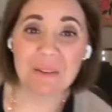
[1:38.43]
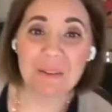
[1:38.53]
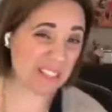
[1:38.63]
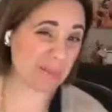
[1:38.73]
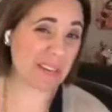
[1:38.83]

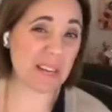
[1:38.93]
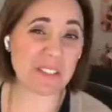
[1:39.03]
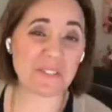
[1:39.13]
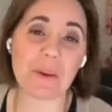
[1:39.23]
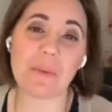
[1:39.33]
But sometimes
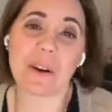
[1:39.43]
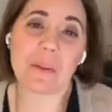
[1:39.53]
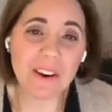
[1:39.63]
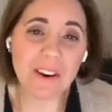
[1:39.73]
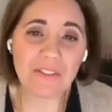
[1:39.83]
if I want to
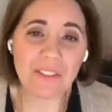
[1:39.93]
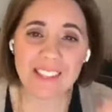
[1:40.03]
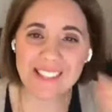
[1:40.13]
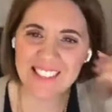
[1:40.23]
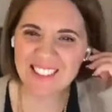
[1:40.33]
be all
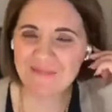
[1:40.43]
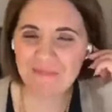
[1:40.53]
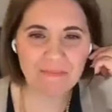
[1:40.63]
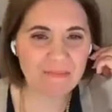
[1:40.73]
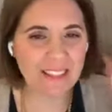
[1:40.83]
fancy,
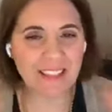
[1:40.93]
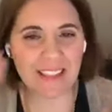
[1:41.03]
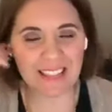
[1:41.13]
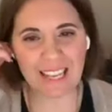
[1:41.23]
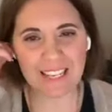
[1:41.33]
they
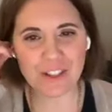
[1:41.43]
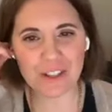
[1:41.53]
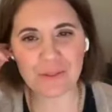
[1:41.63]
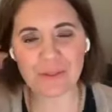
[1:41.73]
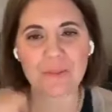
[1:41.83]
like that
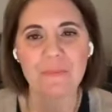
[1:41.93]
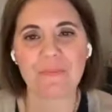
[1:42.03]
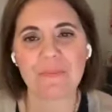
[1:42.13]
too.